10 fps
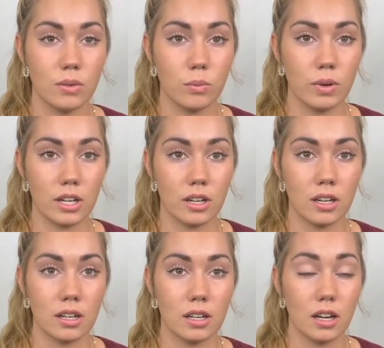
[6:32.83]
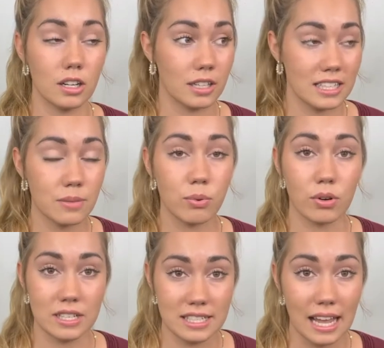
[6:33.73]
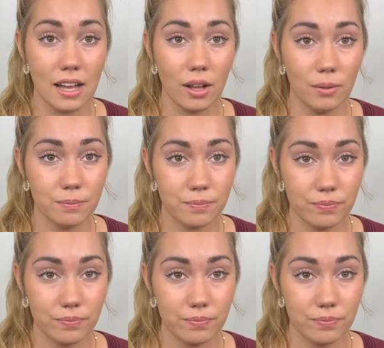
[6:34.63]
when our gut's broken down